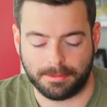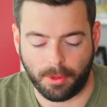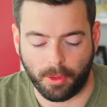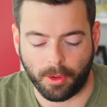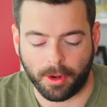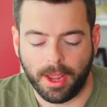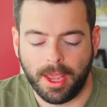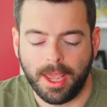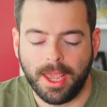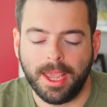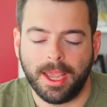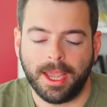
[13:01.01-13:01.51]

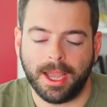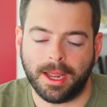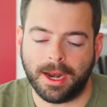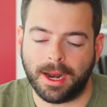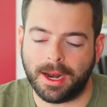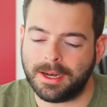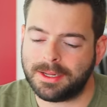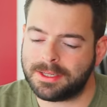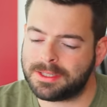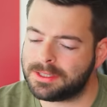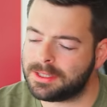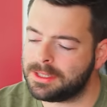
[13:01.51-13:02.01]
more. And
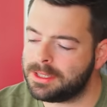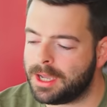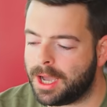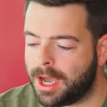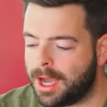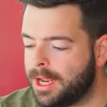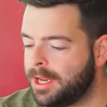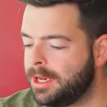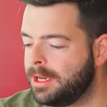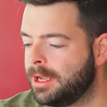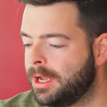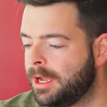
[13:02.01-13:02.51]
honestly,
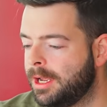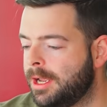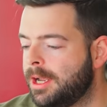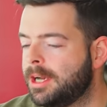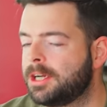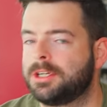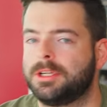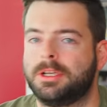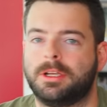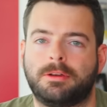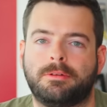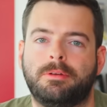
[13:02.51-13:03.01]
I, I
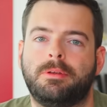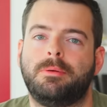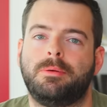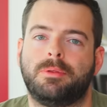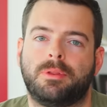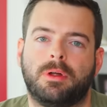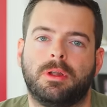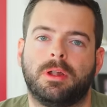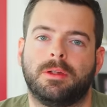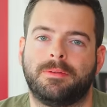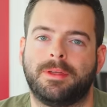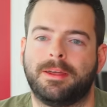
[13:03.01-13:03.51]
actually agree with
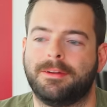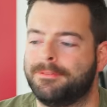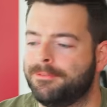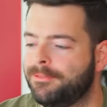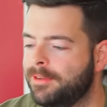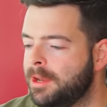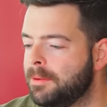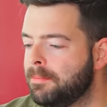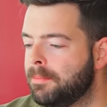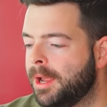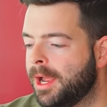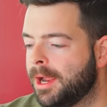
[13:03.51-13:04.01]
all of that
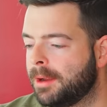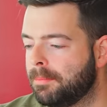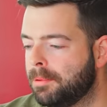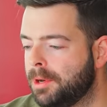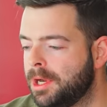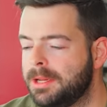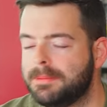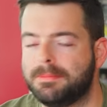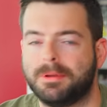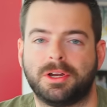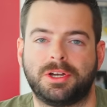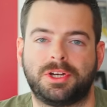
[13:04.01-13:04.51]
feedback
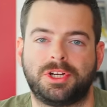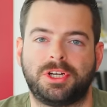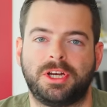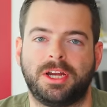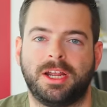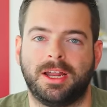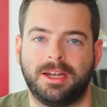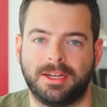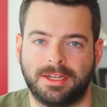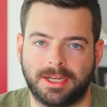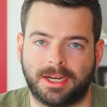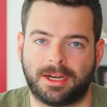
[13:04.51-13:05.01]
pretty much
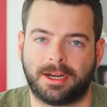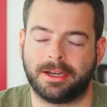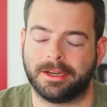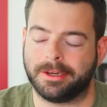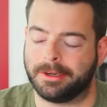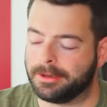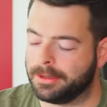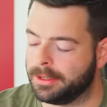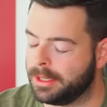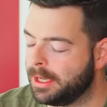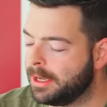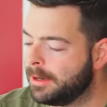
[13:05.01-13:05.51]

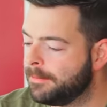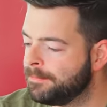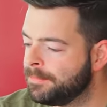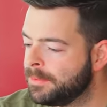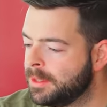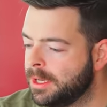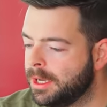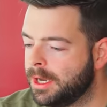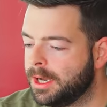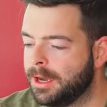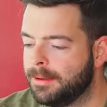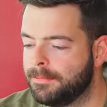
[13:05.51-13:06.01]
entirely.
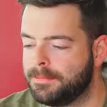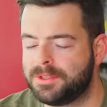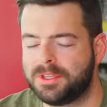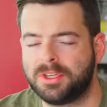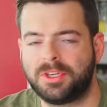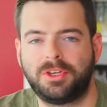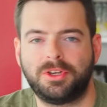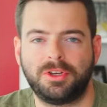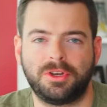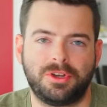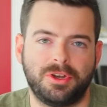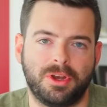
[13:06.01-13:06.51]
Um, it's a
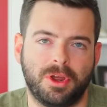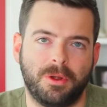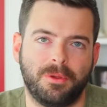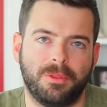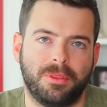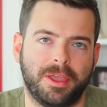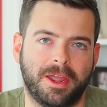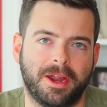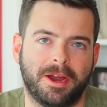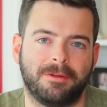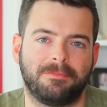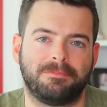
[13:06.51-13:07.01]
good
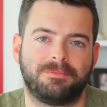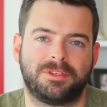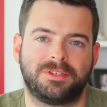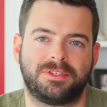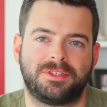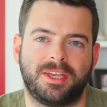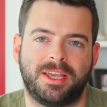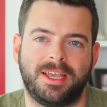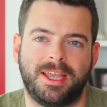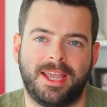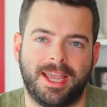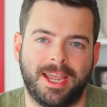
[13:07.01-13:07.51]
note there to
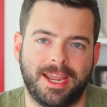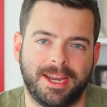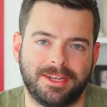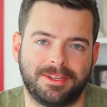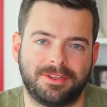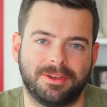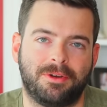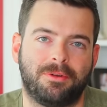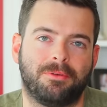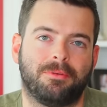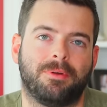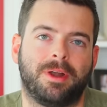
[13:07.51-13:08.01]
say, hey,
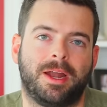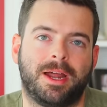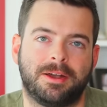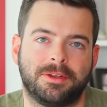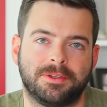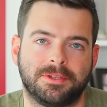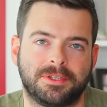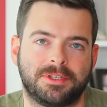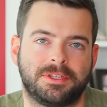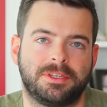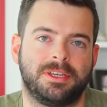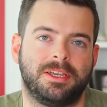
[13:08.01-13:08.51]
don't
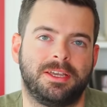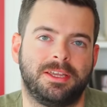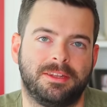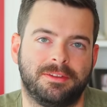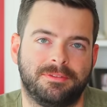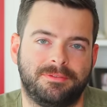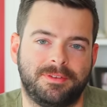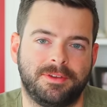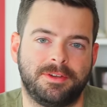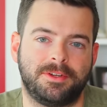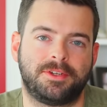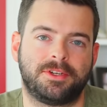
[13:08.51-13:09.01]
rouse in the
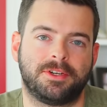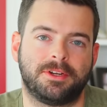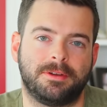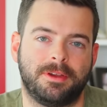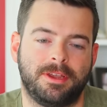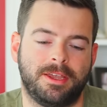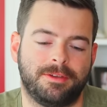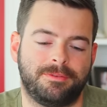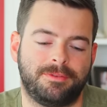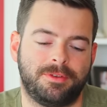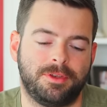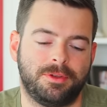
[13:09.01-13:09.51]
future
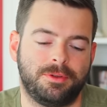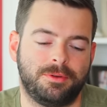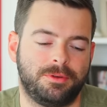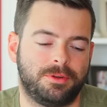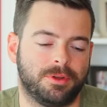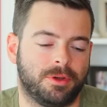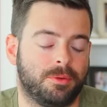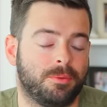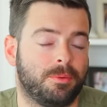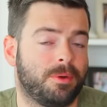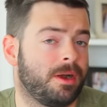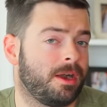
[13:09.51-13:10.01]
if you
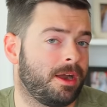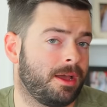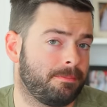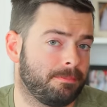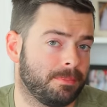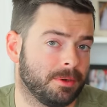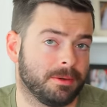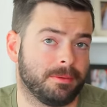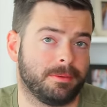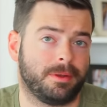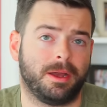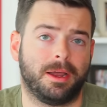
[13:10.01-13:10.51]
don't want hop
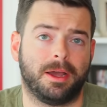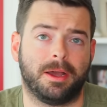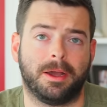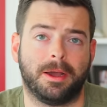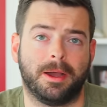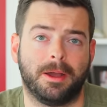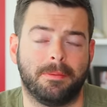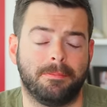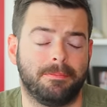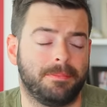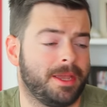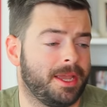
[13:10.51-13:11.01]
burn.
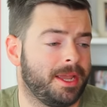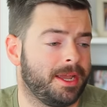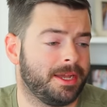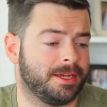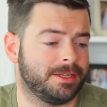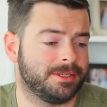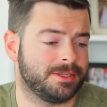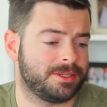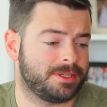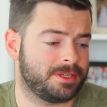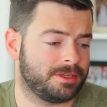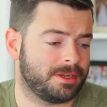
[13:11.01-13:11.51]
Um,
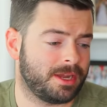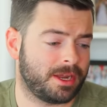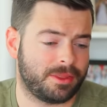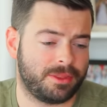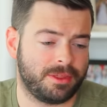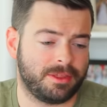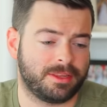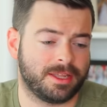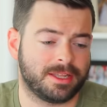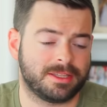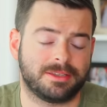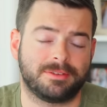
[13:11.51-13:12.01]
and I
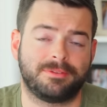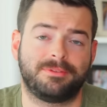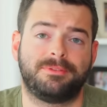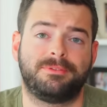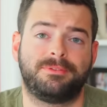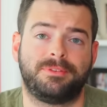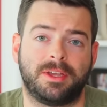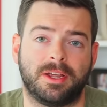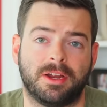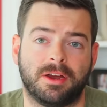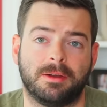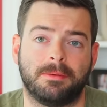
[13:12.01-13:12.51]
think that's a
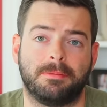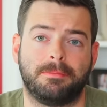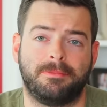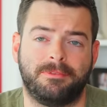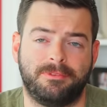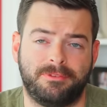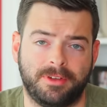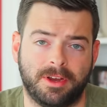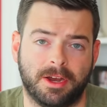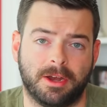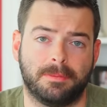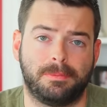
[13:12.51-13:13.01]
fair,
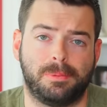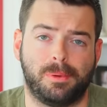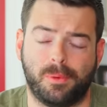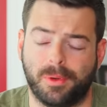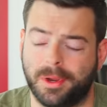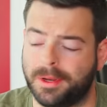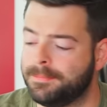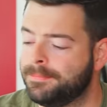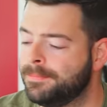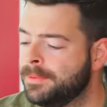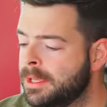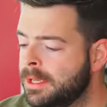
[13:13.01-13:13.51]
fair
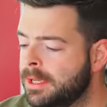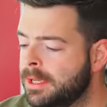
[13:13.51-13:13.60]
point